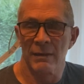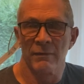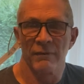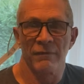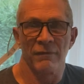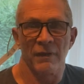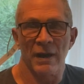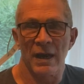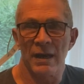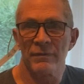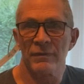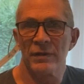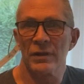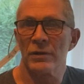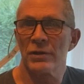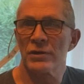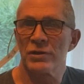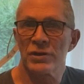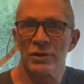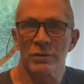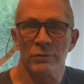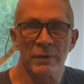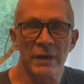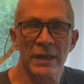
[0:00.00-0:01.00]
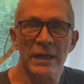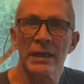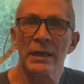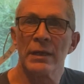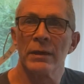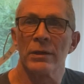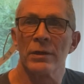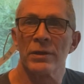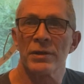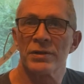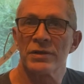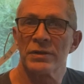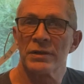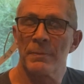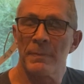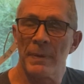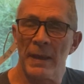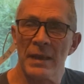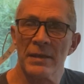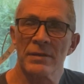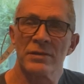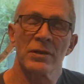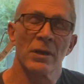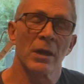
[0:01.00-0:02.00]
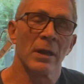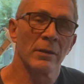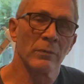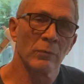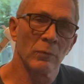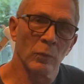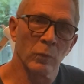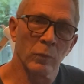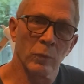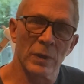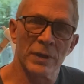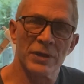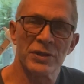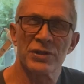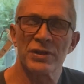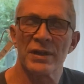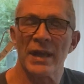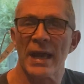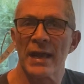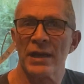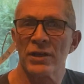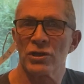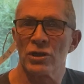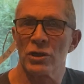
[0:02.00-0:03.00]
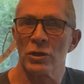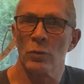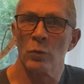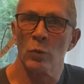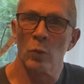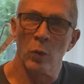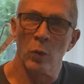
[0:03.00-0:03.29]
5 years, 3 years, depends on which sanction,